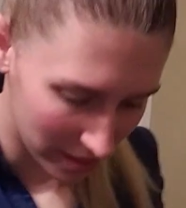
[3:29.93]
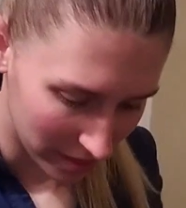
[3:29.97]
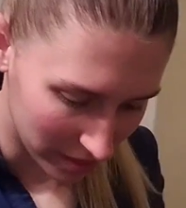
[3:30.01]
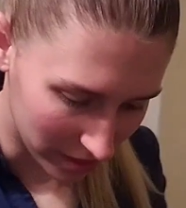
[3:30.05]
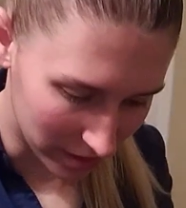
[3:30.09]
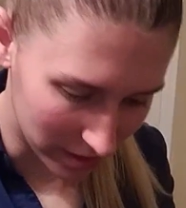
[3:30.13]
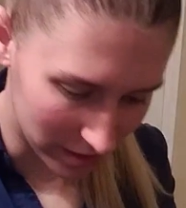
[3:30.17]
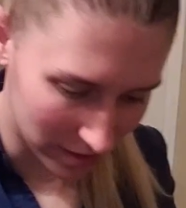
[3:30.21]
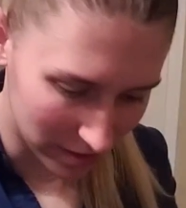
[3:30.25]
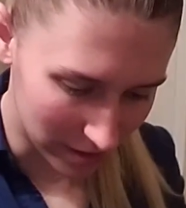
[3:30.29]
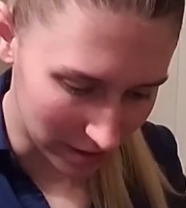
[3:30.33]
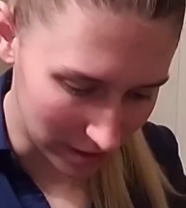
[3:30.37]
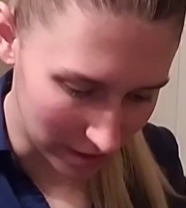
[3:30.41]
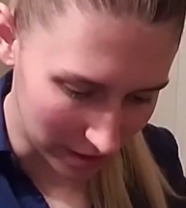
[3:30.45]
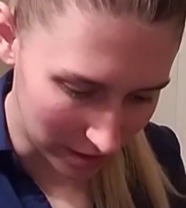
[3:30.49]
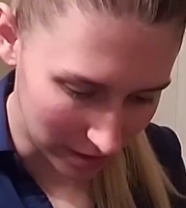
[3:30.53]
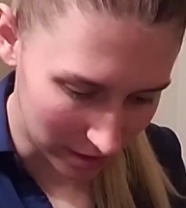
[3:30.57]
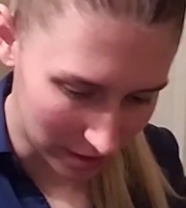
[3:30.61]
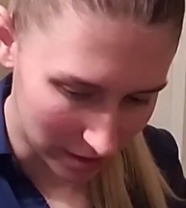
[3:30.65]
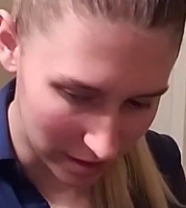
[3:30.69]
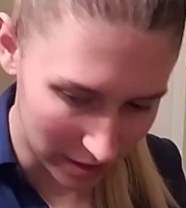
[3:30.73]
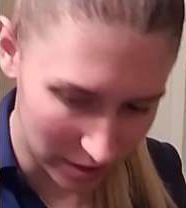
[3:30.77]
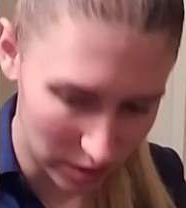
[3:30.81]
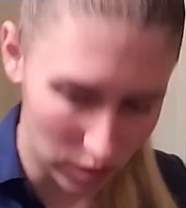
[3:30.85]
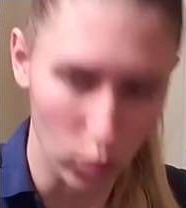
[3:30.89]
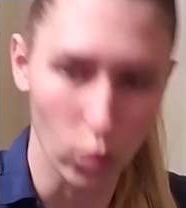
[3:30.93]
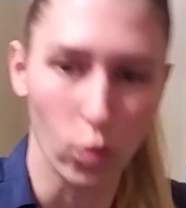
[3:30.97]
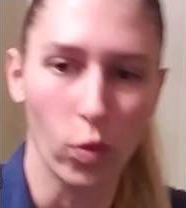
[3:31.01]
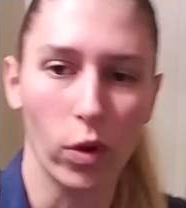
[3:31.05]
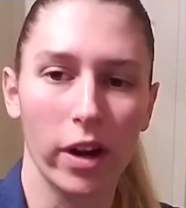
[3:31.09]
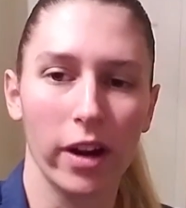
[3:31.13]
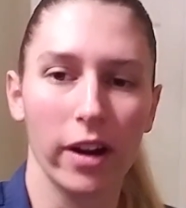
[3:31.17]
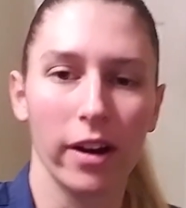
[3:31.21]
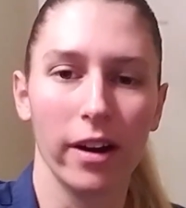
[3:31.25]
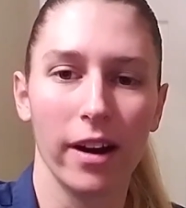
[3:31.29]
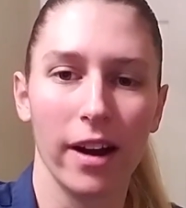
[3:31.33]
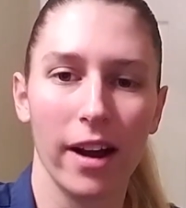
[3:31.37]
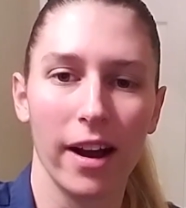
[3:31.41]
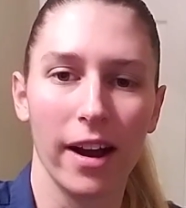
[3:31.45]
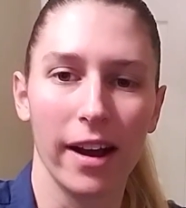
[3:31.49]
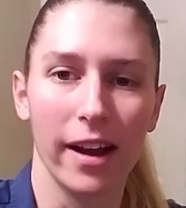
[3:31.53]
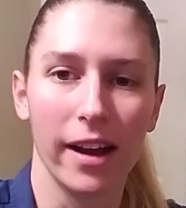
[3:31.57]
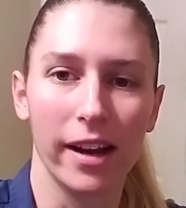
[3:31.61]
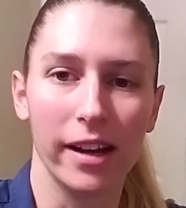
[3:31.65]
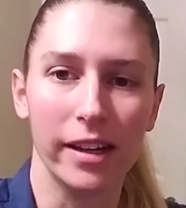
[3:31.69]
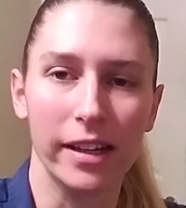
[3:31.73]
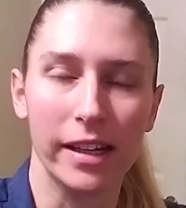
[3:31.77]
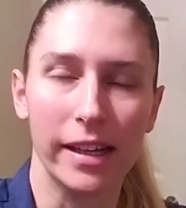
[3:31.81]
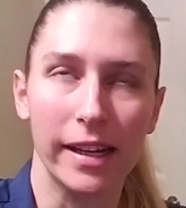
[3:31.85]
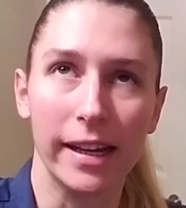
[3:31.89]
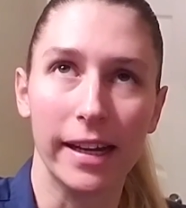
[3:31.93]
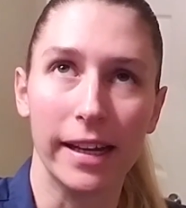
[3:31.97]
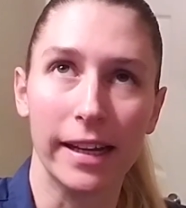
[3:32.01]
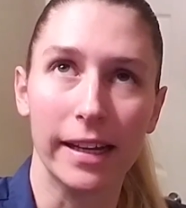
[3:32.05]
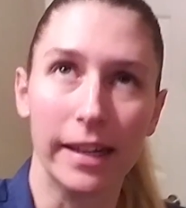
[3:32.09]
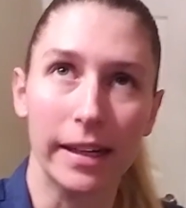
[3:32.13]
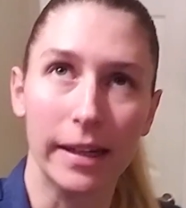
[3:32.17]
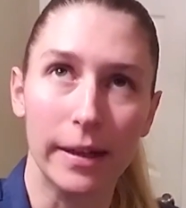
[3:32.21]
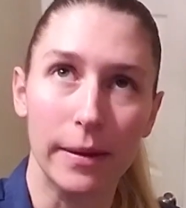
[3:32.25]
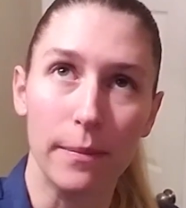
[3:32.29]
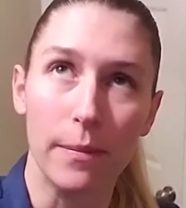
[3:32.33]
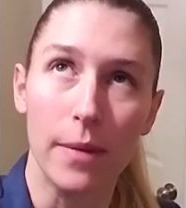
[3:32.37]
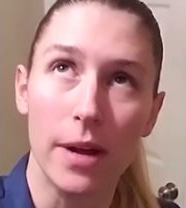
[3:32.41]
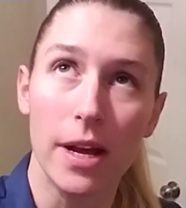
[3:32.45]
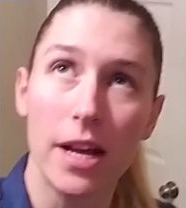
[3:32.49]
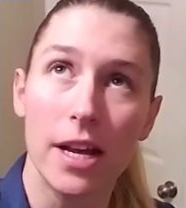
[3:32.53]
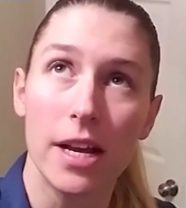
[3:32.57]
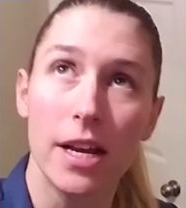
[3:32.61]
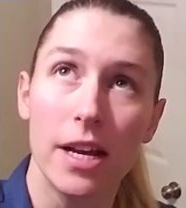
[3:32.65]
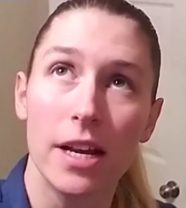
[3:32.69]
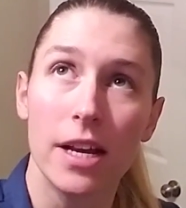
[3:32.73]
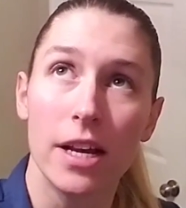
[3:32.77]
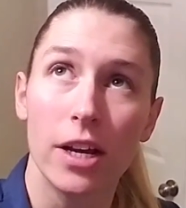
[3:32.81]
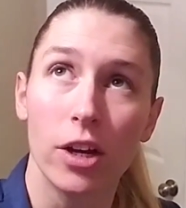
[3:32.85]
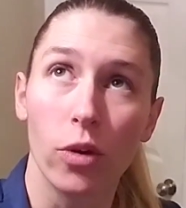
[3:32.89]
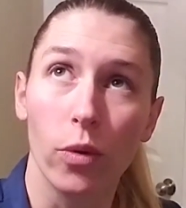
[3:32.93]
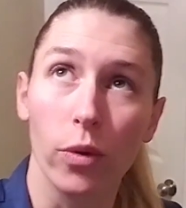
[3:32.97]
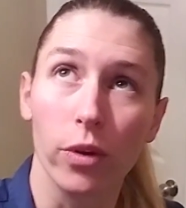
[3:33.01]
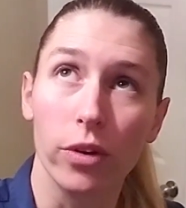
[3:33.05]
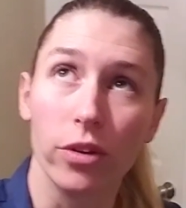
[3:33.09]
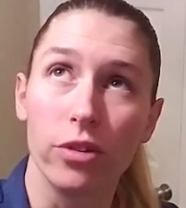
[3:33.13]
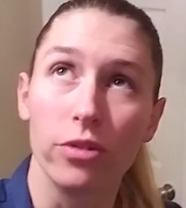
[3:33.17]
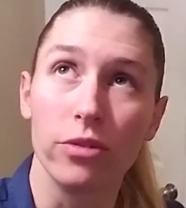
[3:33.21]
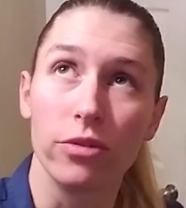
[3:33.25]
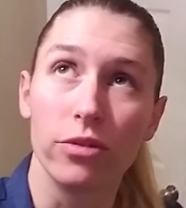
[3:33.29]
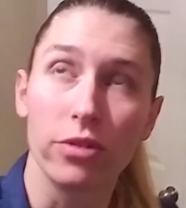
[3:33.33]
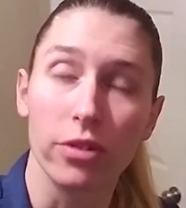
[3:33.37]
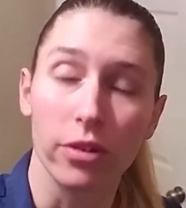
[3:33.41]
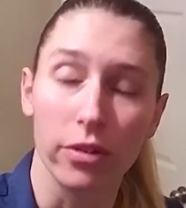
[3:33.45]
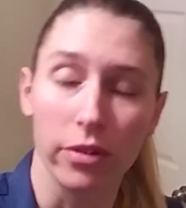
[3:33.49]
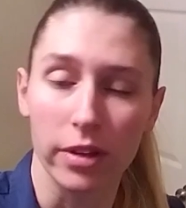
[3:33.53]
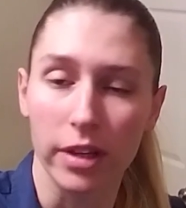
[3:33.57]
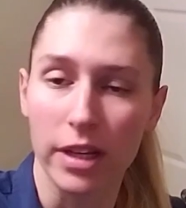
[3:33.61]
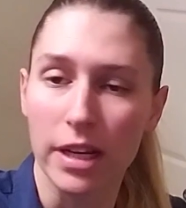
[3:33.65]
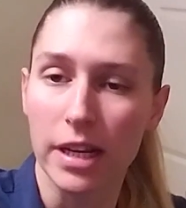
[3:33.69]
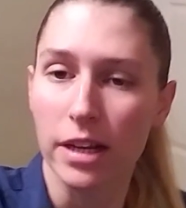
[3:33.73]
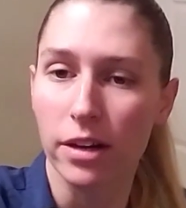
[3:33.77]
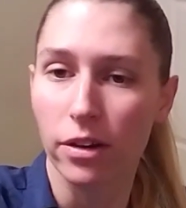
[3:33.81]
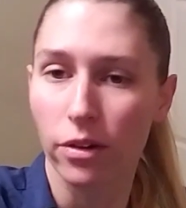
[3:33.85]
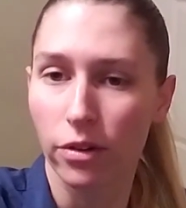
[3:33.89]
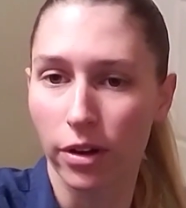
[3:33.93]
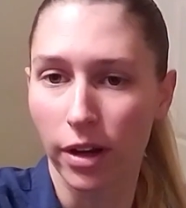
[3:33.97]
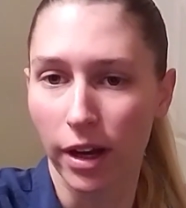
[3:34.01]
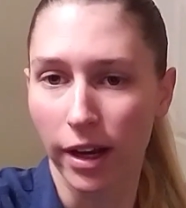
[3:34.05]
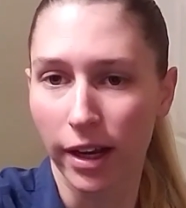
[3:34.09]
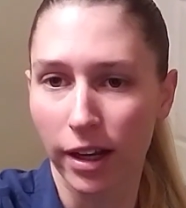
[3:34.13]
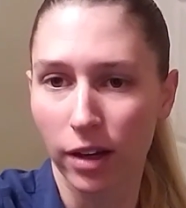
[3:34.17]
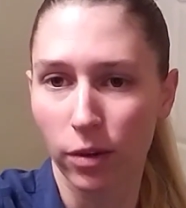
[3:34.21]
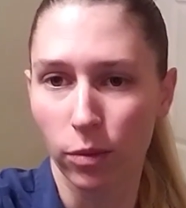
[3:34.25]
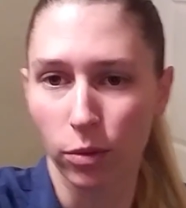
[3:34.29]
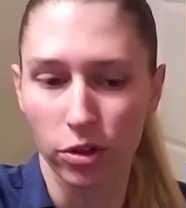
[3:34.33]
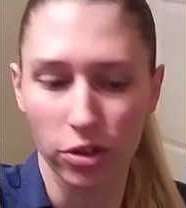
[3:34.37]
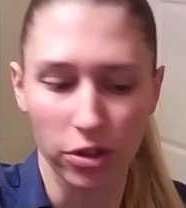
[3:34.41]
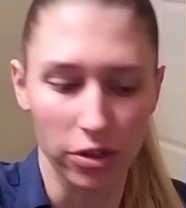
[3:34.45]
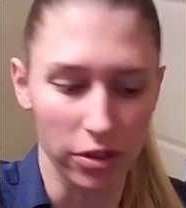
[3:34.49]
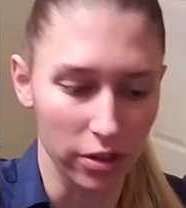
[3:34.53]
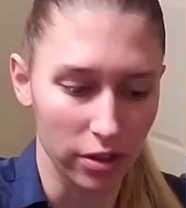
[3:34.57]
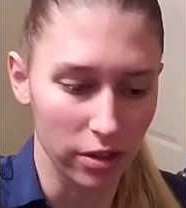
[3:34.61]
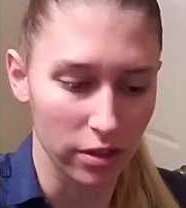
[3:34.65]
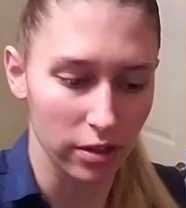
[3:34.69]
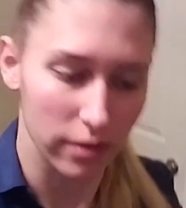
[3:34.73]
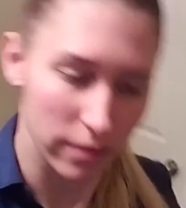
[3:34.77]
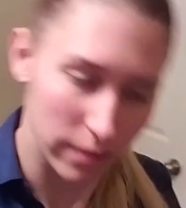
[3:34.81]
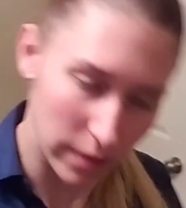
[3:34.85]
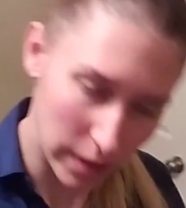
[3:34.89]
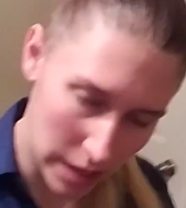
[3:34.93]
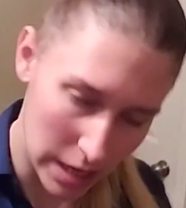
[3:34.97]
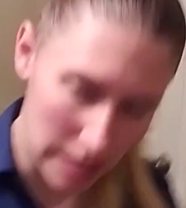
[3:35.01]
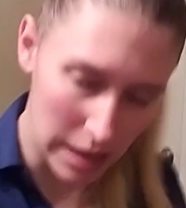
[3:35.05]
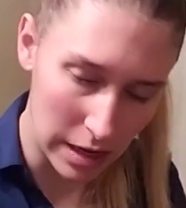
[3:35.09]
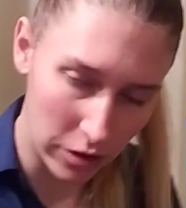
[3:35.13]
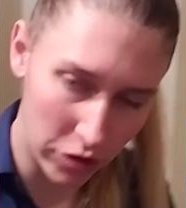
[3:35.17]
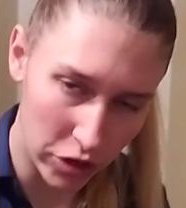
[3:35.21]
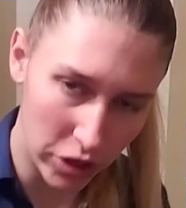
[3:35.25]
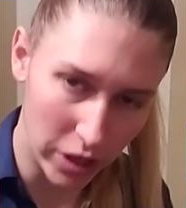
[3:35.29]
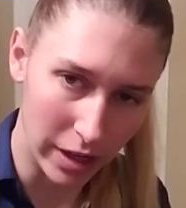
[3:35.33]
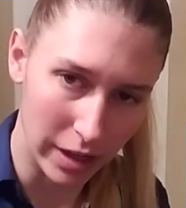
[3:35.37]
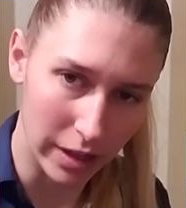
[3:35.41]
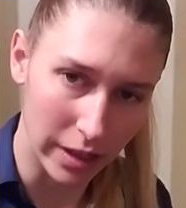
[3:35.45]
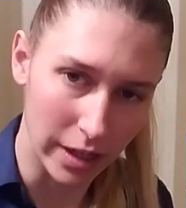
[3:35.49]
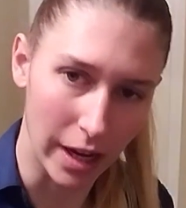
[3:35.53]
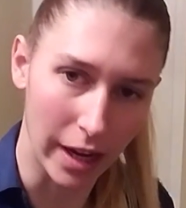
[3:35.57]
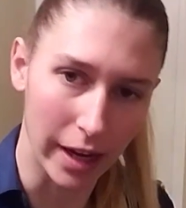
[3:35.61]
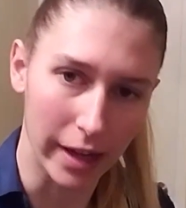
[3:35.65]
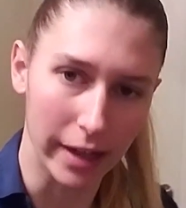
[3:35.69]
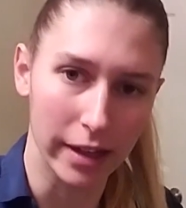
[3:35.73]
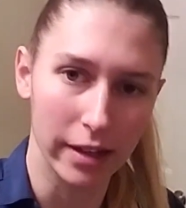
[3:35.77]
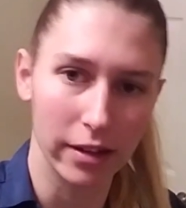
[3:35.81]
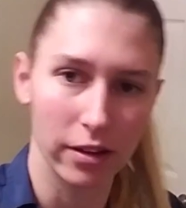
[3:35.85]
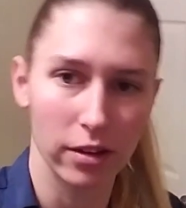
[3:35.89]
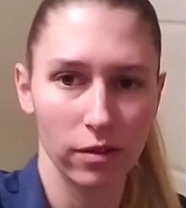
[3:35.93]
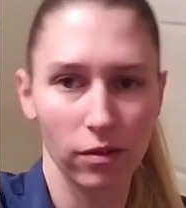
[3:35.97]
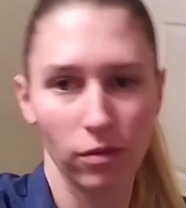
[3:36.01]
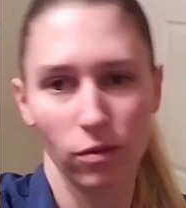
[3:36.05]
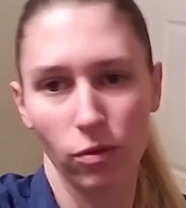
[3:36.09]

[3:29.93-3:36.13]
This is where I am going to start the keto diet, which is the ketogenic diet,